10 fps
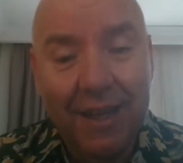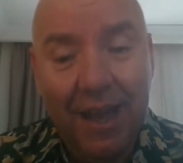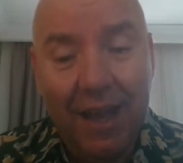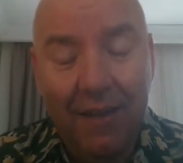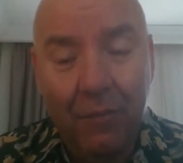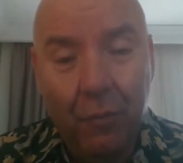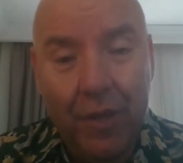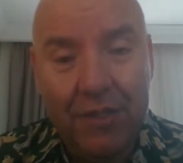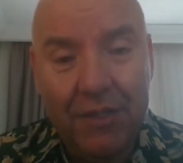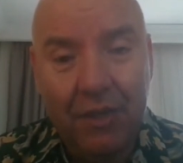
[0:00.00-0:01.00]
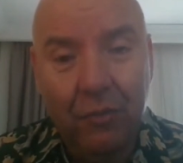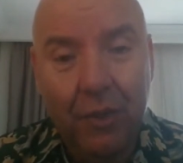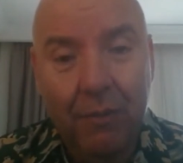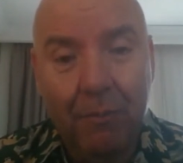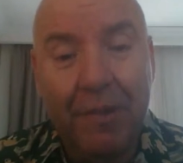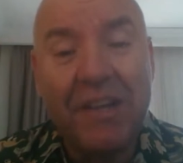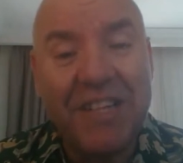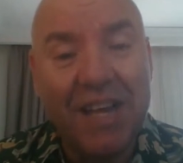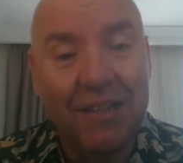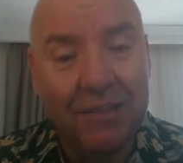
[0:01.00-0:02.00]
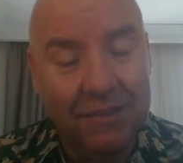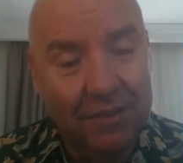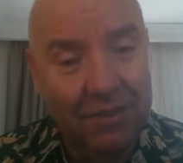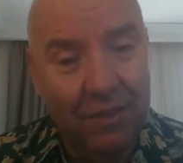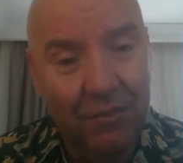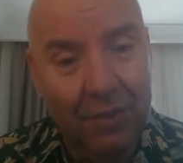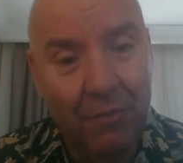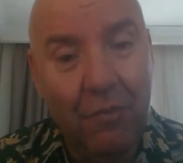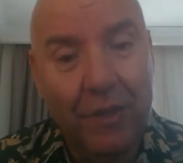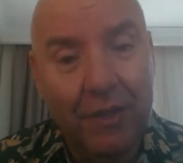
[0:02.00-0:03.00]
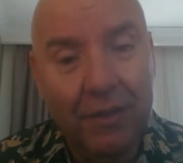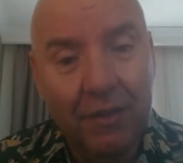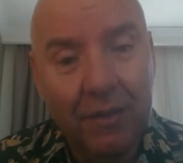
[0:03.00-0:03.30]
and we started doing pre-sales of the movie.